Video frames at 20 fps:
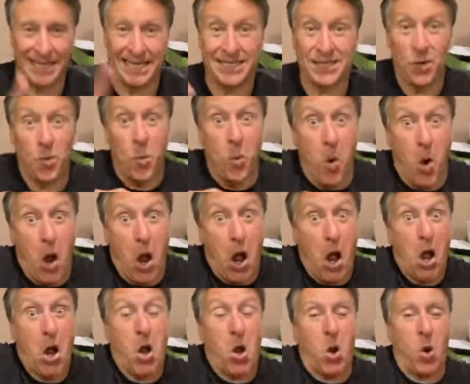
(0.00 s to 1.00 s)
There's a
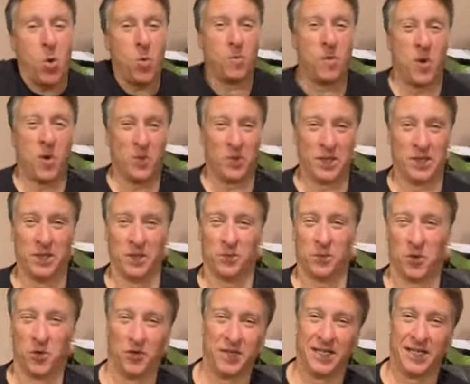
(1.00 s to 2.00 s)
whoa moment in
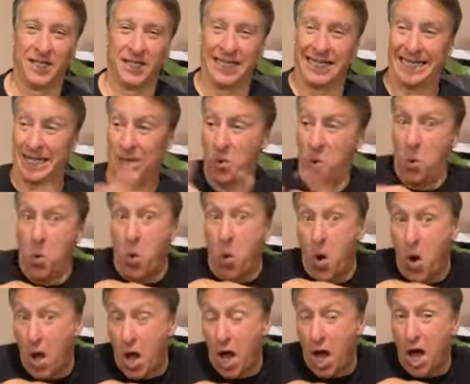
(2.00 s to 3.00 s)
the movie. You look and you go,
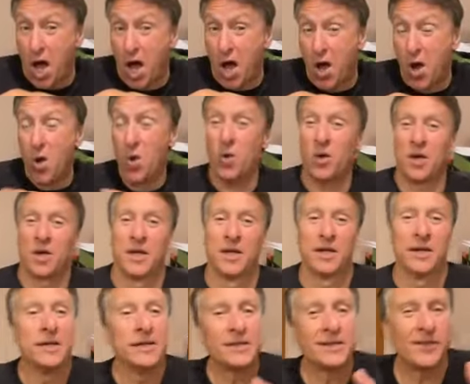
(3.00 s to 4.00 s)
whoa!
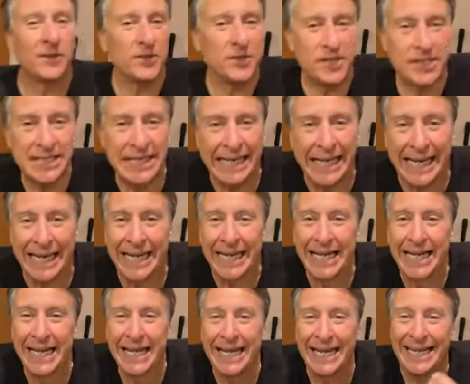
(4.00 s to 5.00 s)
So you see
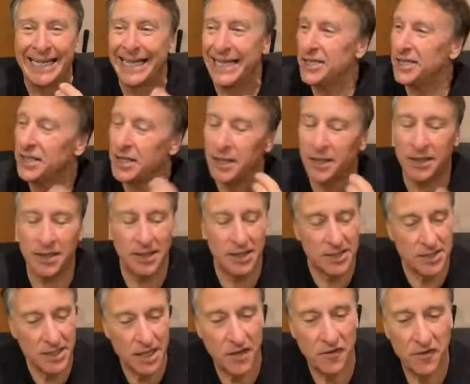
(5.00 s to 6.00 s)
it, and then you think to
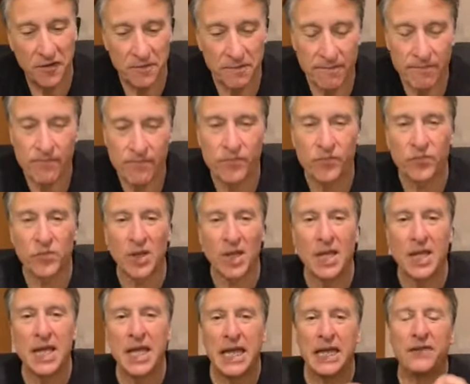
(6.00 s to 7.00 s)
yourself,
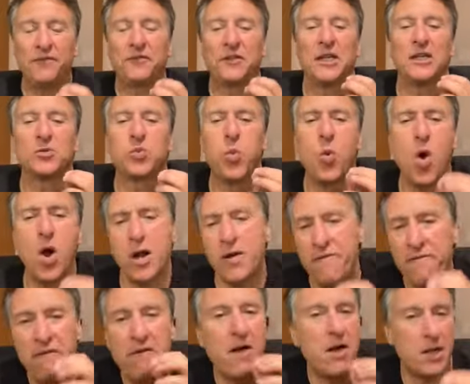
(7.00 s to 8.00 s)
if there's
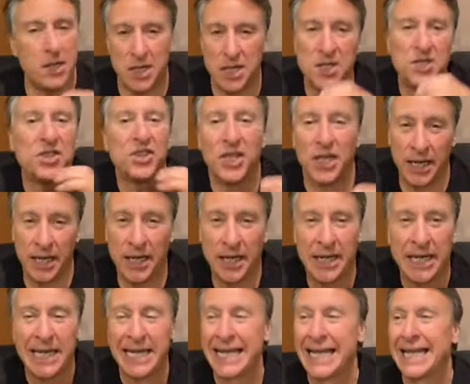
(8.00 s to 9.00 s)
one fucking thing
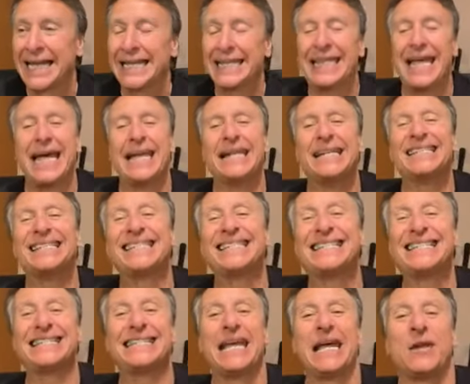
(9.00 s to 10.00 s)
that has
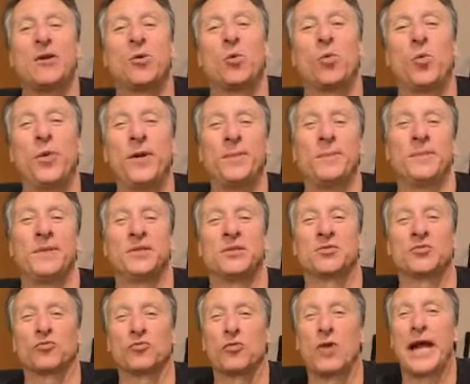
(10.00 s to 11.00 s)
set
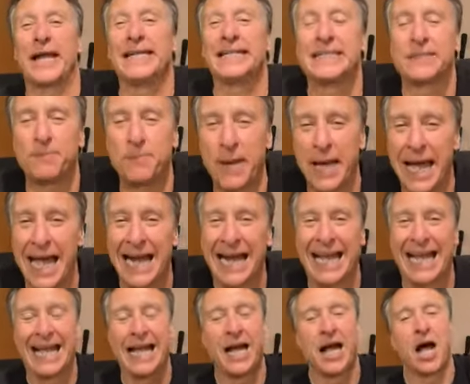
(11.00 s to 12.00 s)
women's rights back
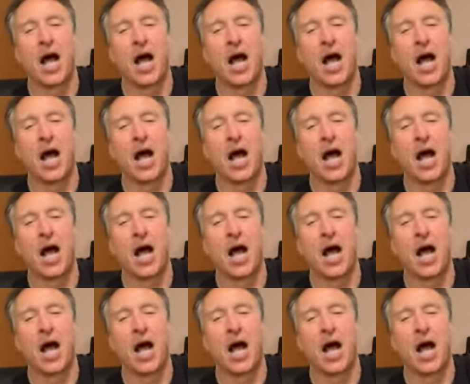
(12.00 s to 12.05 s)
